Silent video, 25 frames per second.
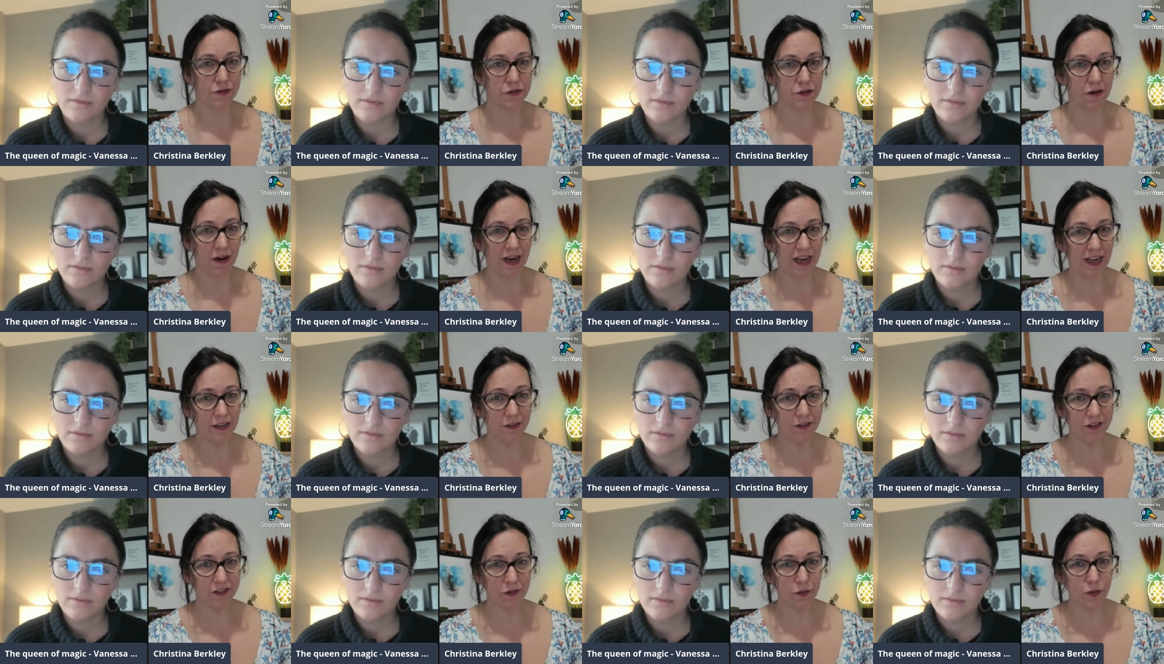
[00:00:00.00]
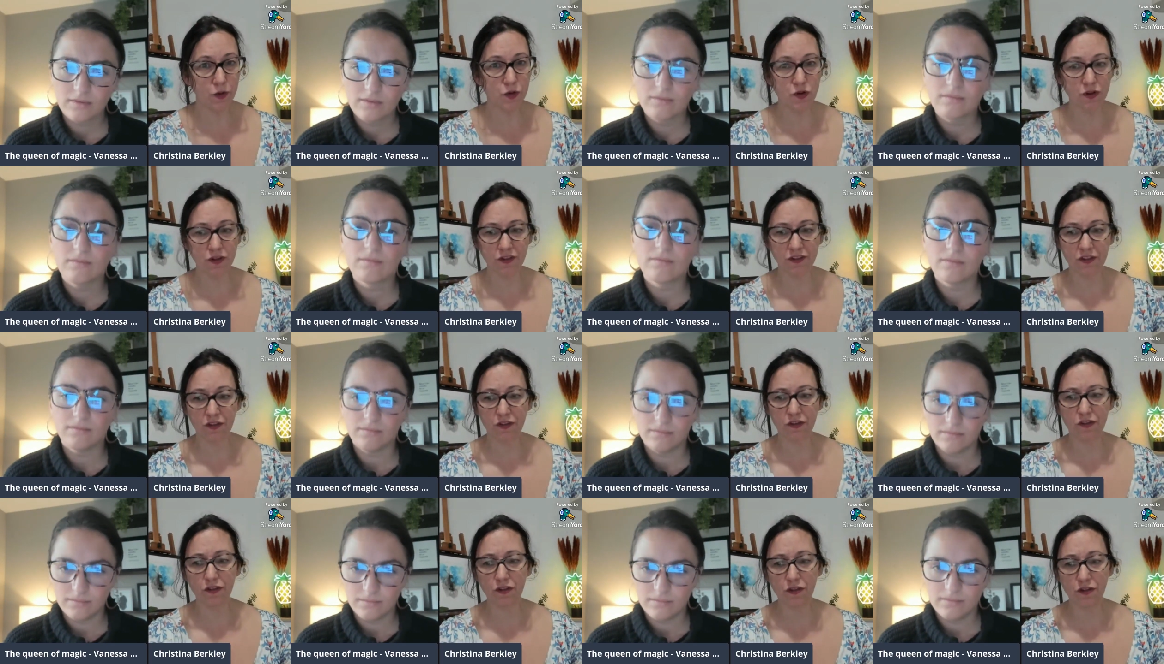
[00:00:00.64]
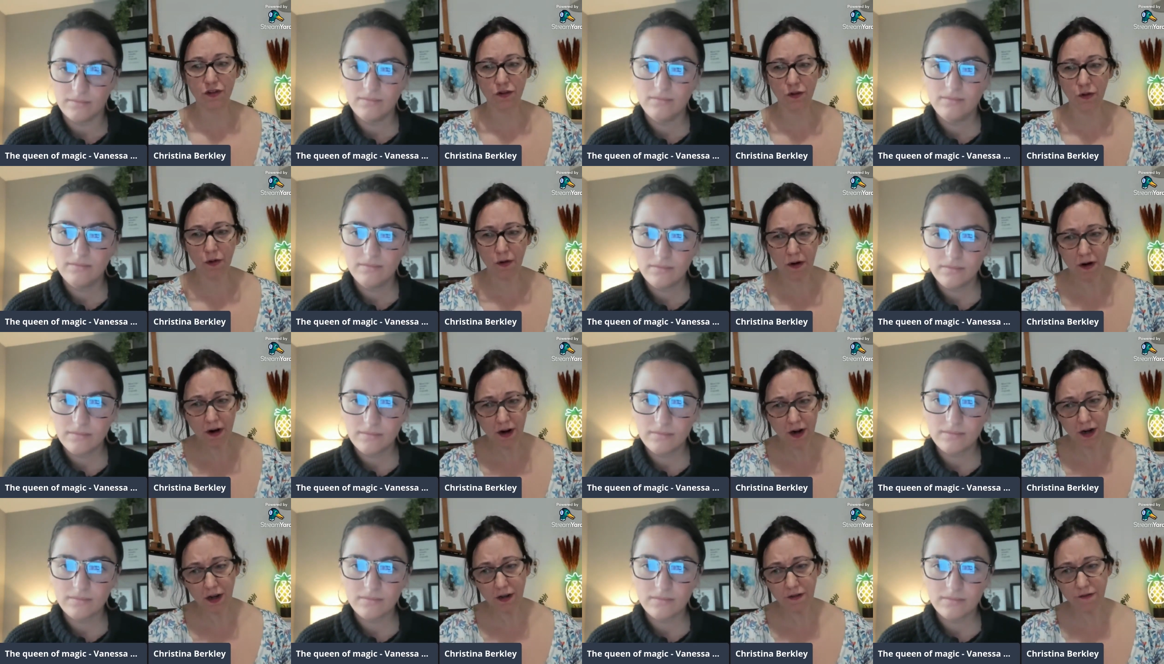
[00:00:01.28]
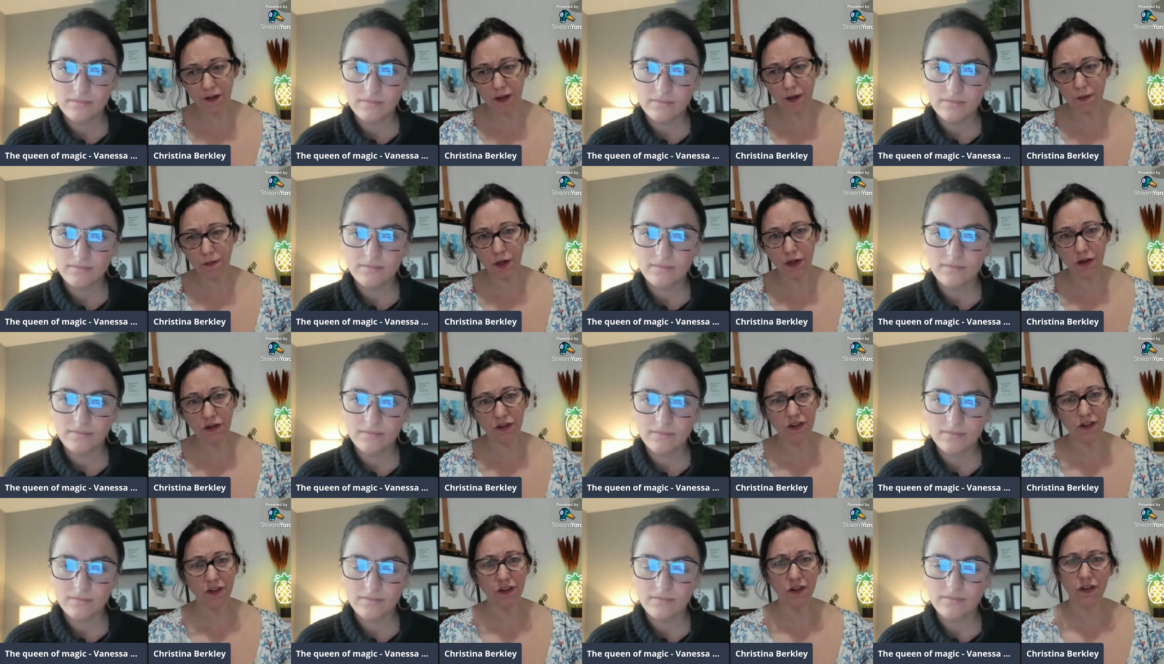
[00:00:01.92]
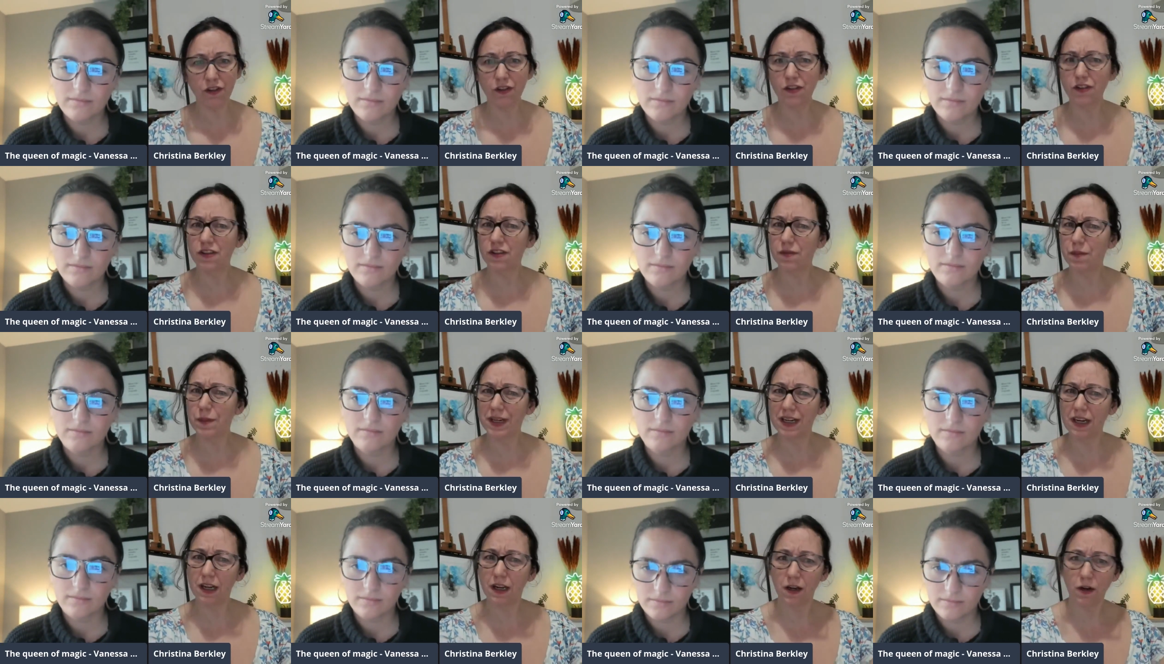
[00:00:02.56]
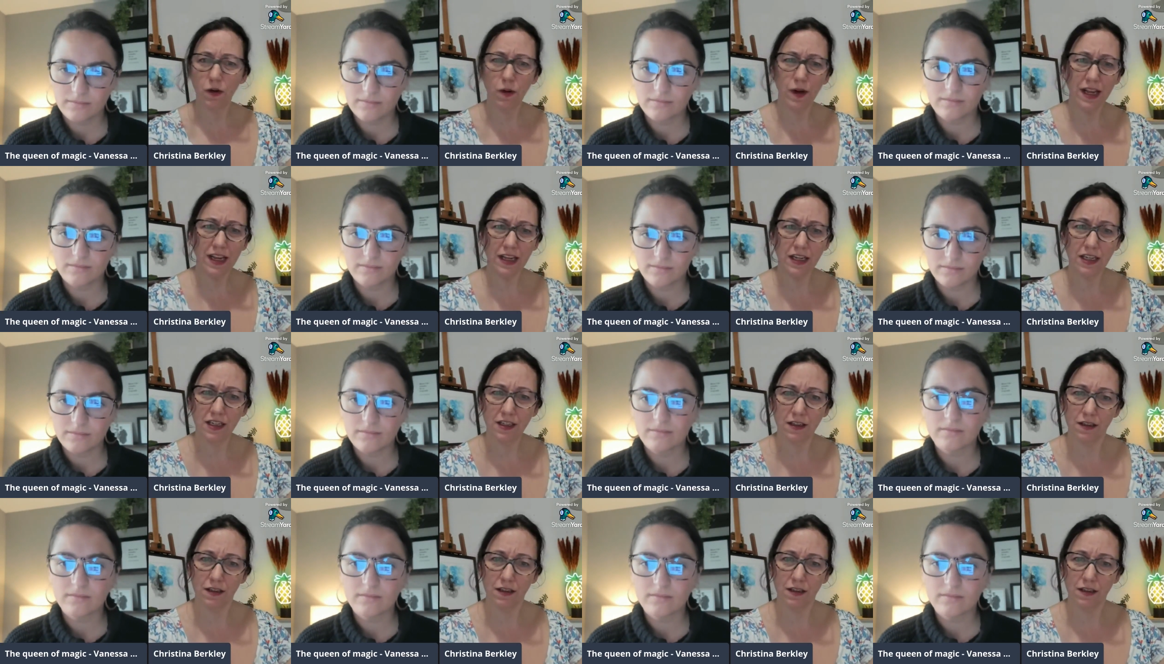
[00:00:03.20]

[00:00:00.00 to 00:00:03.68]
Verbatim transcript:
Speaker 1: trance, which is a sort of hypnosis, but not quite